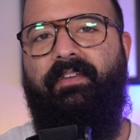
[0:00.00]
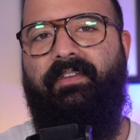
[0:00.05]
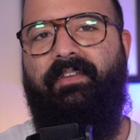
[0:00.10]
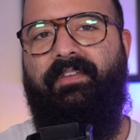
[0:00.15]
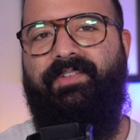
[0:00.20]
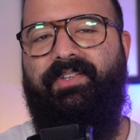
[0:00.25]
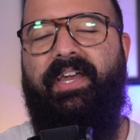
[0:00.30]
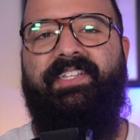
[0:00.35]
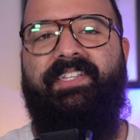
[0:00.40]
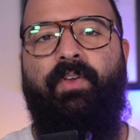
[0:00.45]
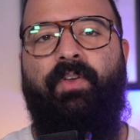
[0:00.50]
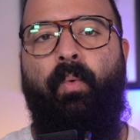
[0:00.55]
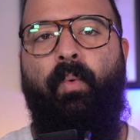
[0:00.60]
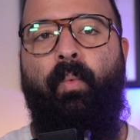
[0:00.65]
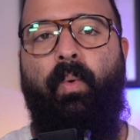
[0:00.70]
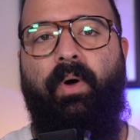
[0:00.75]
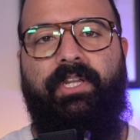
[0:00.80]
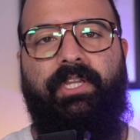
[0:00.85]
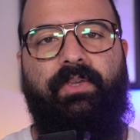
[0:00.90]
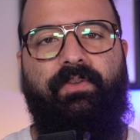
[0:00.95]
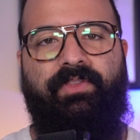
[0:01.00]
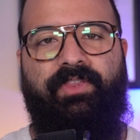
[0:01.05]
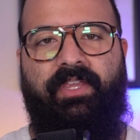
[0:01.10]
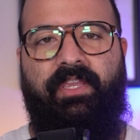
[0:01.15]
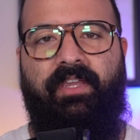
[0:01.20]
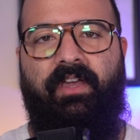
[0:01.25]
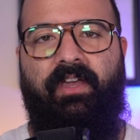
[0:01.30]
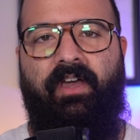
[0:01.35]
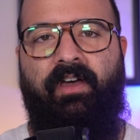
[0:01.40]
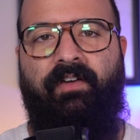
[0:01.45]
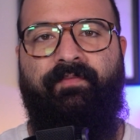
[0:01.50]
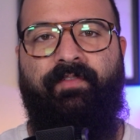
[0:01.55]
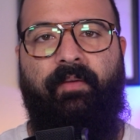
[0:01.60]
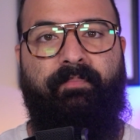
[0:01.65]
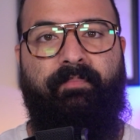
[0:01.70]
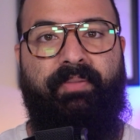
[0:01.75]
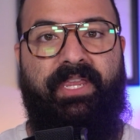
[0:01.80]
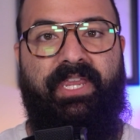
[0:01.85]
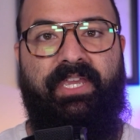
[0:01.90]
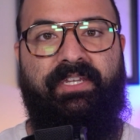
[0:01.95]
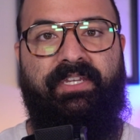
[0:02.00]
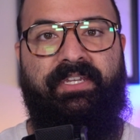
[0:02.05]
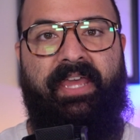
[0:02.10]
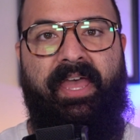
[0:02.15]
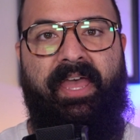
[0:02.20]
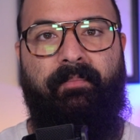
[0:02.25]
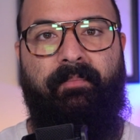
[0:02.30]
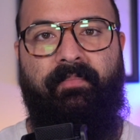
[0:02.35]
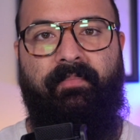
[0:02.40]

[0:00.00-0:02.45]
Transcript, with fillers: So guys, what do you think of B&M?